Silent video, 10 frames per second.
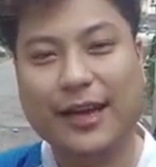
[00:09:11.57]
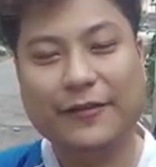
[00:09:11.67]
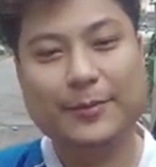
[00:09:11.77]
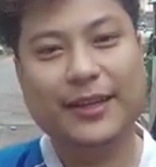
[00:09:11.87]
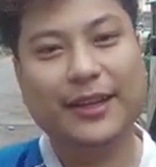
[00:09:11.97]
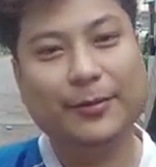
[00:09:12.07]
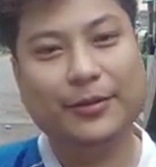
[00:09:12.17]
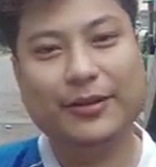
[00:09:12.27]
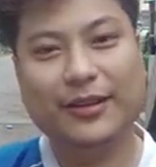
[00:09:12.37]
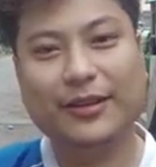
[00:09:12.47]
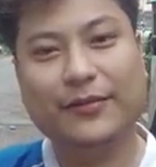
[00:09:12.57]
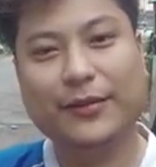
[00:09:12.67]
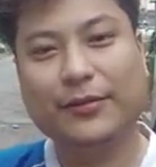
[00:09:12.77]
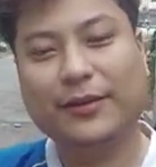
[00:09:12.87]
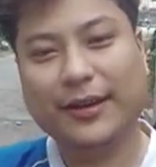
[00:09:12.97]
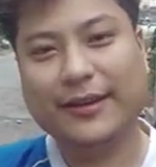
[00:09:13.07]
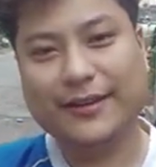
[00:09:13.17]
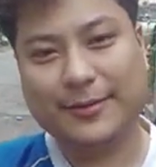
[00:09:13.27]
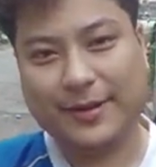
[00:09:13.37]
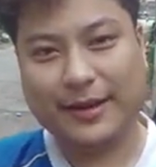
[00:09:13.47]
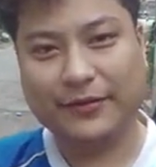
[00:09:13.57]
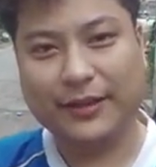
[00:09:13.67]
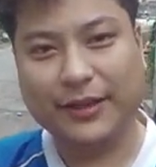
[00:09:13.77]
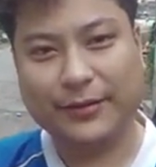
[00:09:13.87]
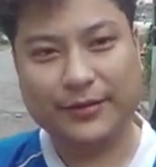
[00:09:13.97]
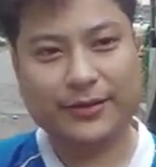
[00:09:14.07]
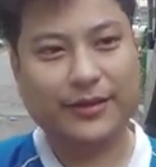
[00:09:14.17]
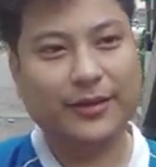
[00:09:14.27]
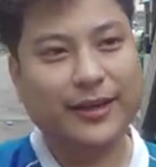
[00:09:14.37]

I haven't been able to give you great cinematic videos,